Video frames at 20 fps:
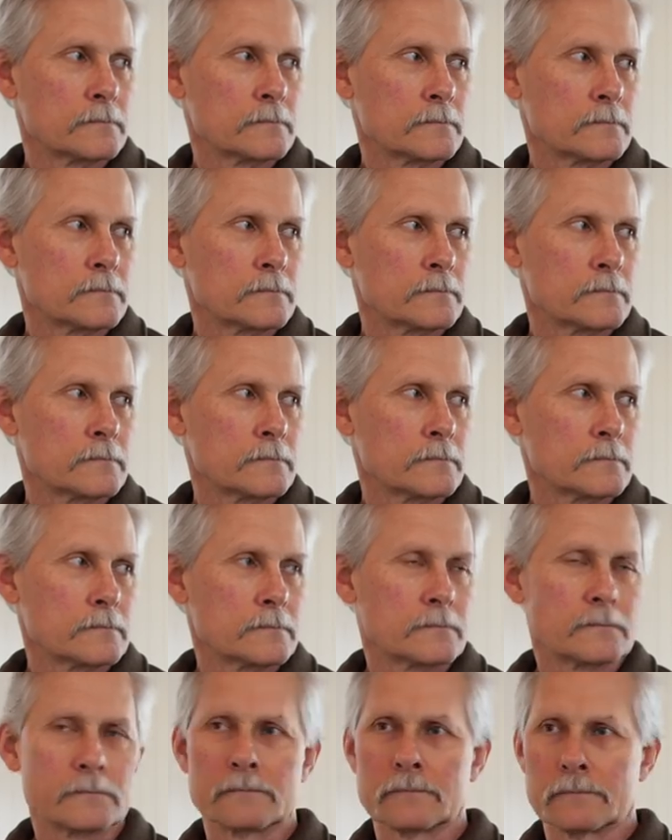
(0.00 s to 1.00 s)

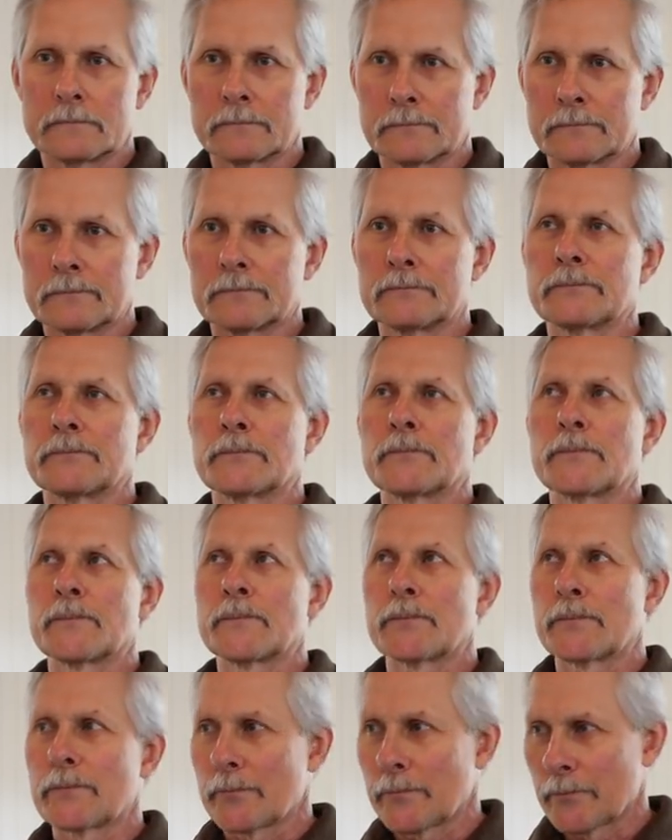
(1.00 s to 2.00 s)

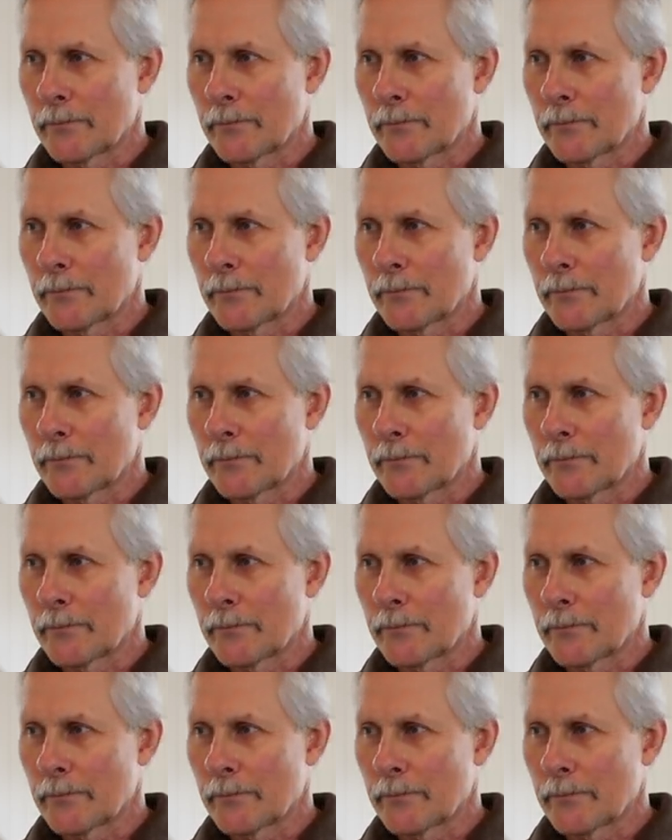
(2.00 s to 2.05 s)
The person shown says nothing.